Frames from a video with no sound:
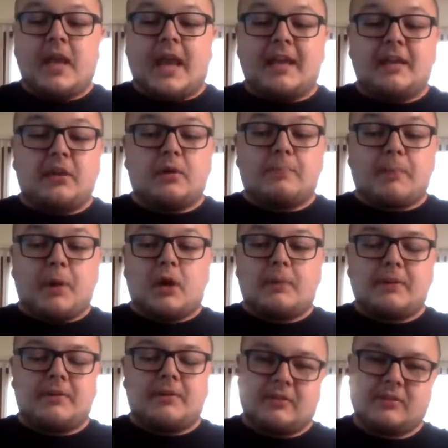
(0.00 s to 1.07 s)
and your
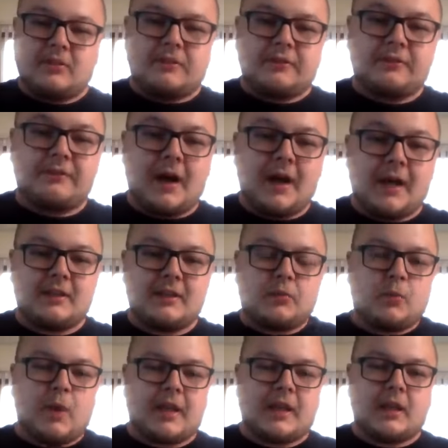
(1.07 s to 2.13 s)
purpose is defined
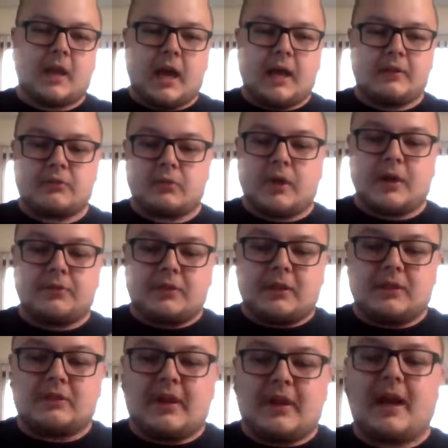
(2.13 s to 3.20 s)
and recognized throughout the
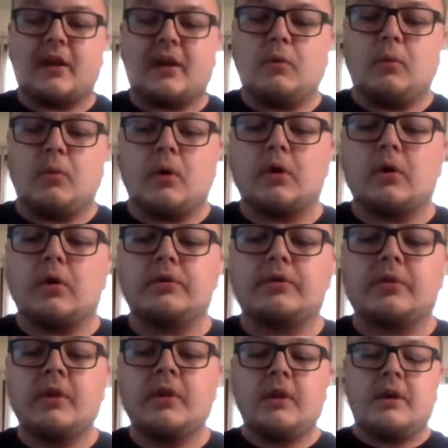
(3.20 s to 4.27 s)
entire world,
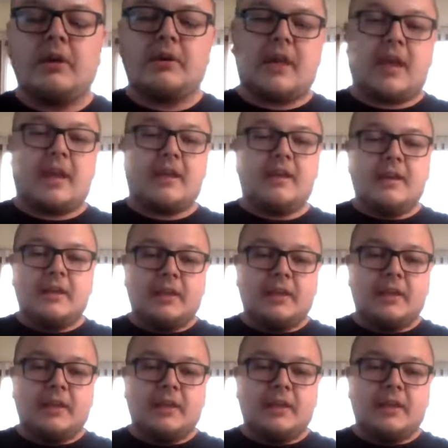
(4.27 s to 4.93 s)
okay?